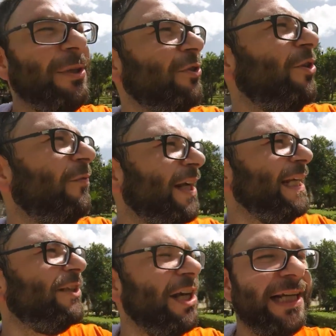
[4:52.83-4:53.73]
doesn't
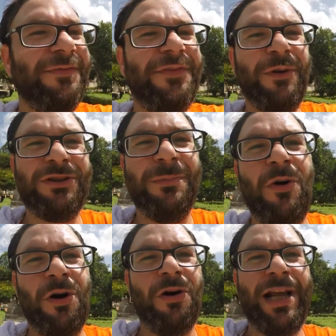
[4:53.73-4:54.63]
overheat so I can film some
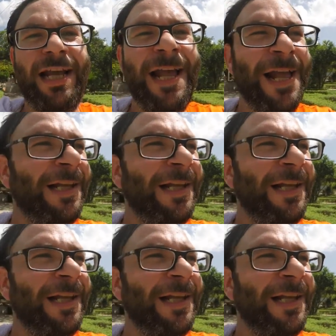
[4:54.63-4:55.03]
more, okay?